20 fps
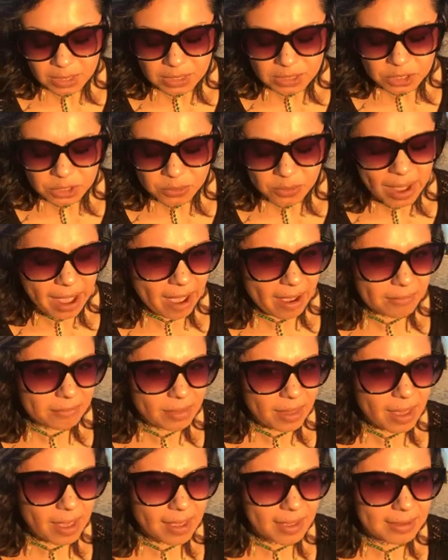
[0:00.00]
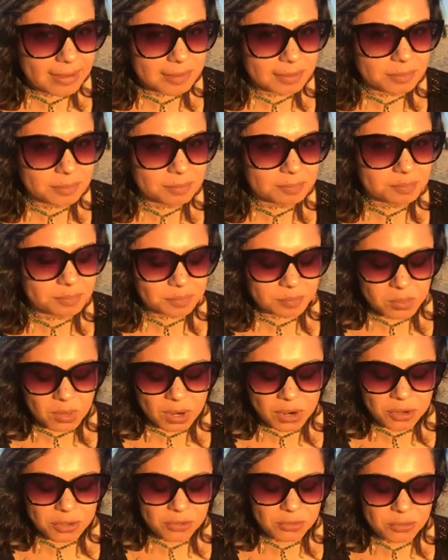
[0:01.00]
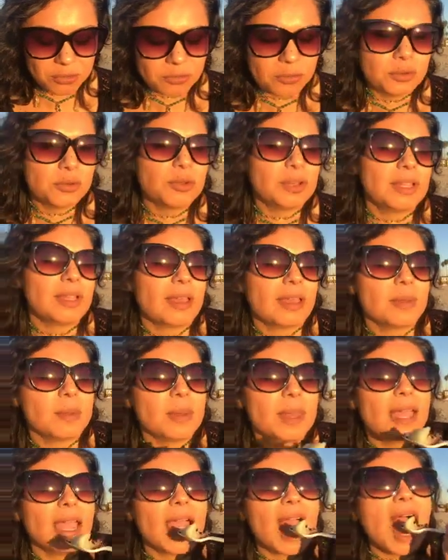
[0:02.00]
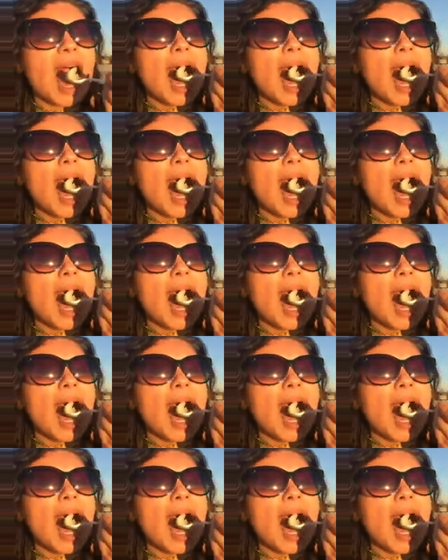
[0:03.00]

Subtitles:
Do you have that? Are you a foodie like me?